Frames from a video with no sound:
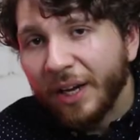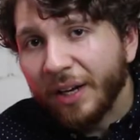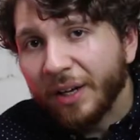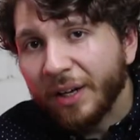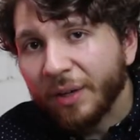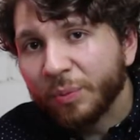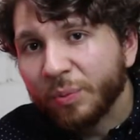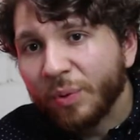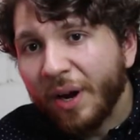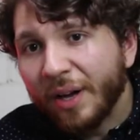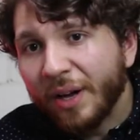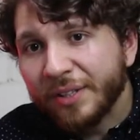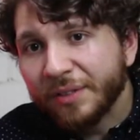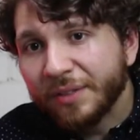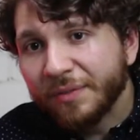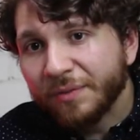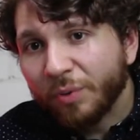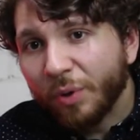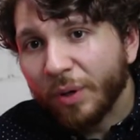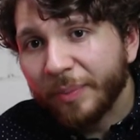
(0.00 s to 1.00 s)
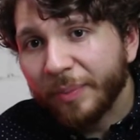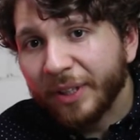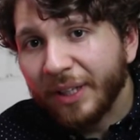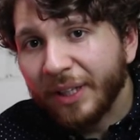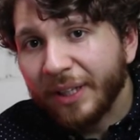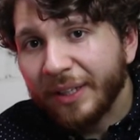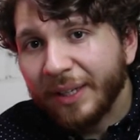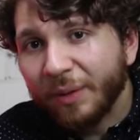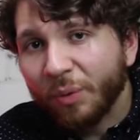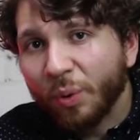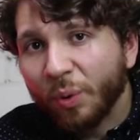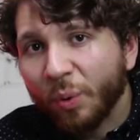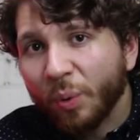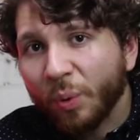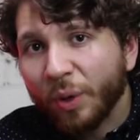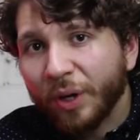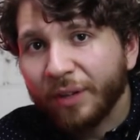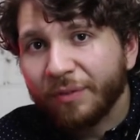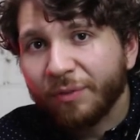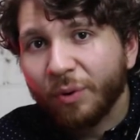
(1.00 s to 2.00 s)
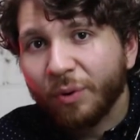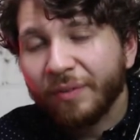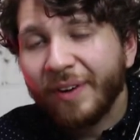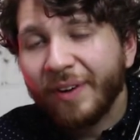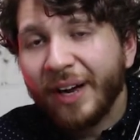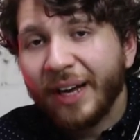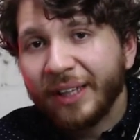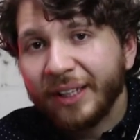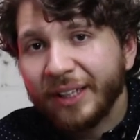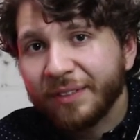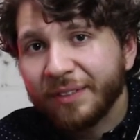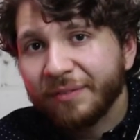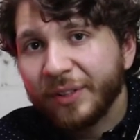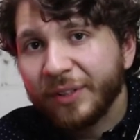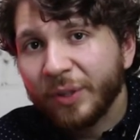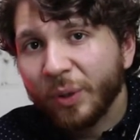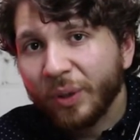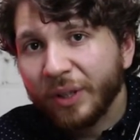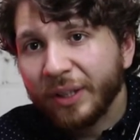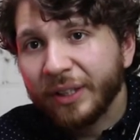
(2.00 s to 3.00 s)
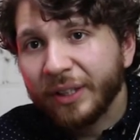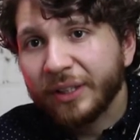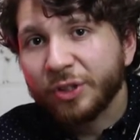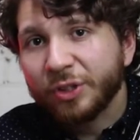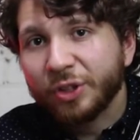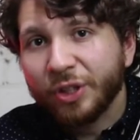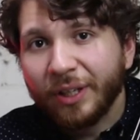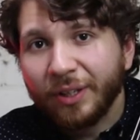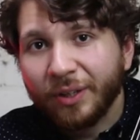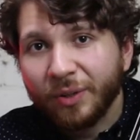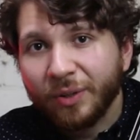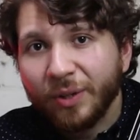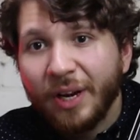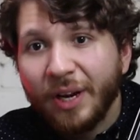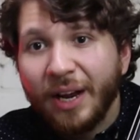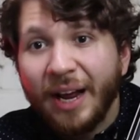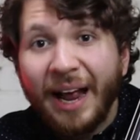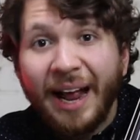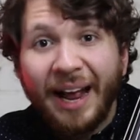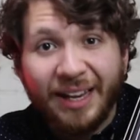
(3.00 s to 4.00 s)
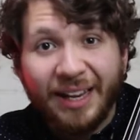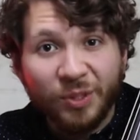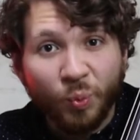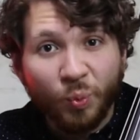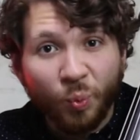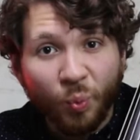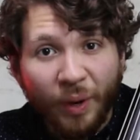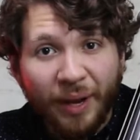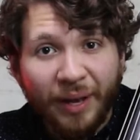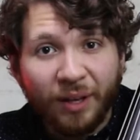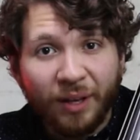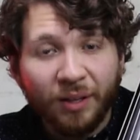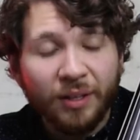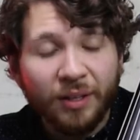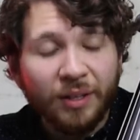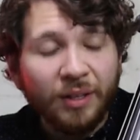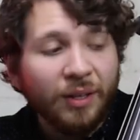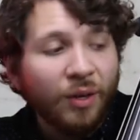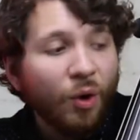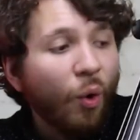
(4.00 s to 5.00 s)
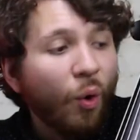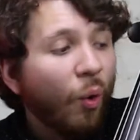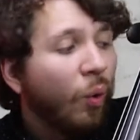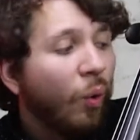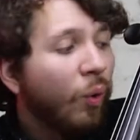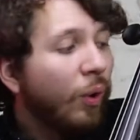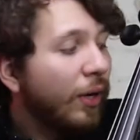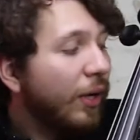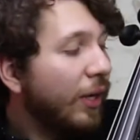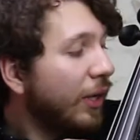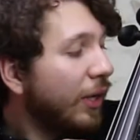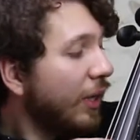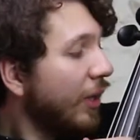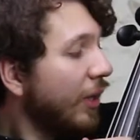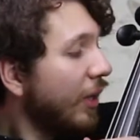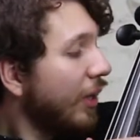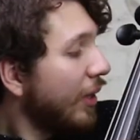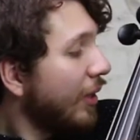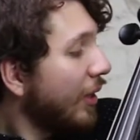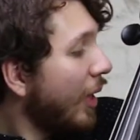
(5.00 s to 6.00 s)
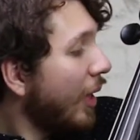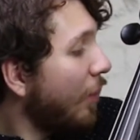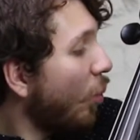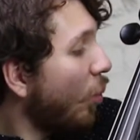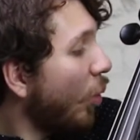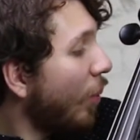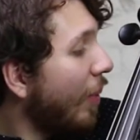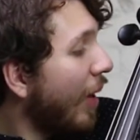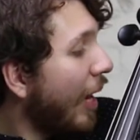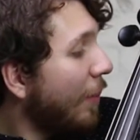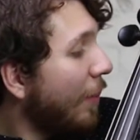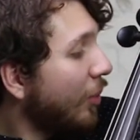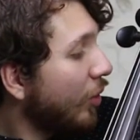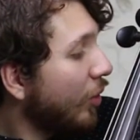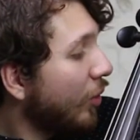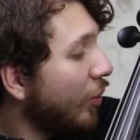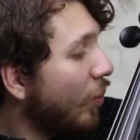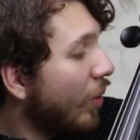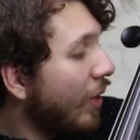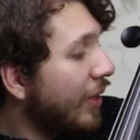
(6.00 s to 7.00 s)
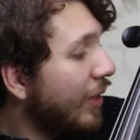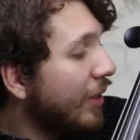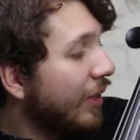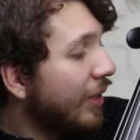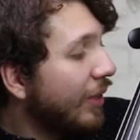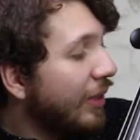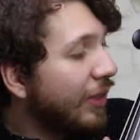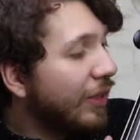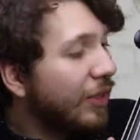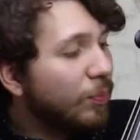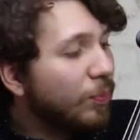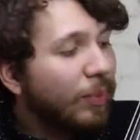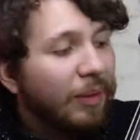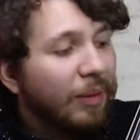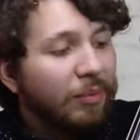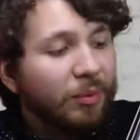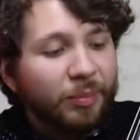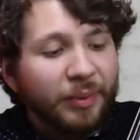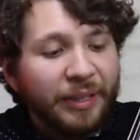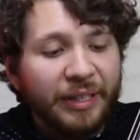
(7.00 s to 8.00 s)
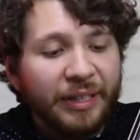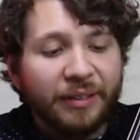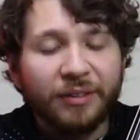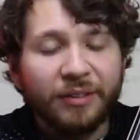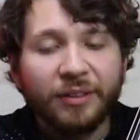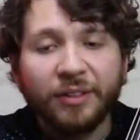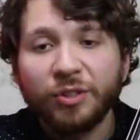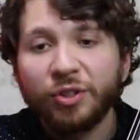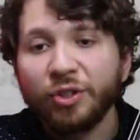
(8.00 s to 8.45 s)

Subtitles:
a rosin formula that will work for violin, viola, and cello as well. Or a more popular one is probably the